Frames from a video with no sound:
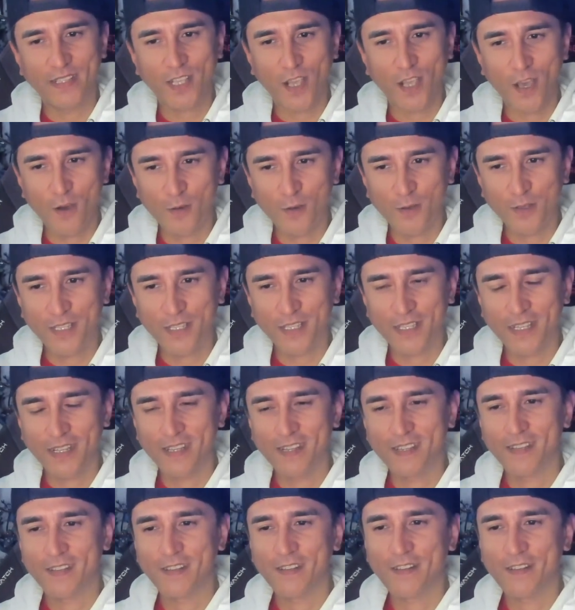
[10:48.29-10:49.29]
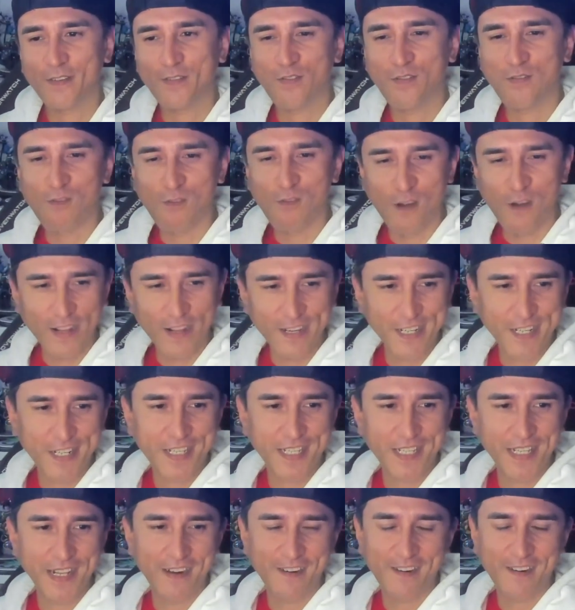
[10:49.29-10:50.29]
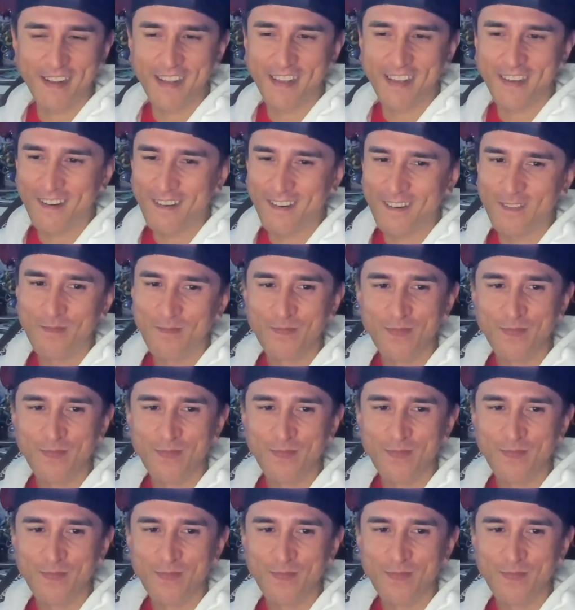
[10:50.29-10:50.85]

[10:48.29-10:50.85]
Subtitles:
toast crunch cereal,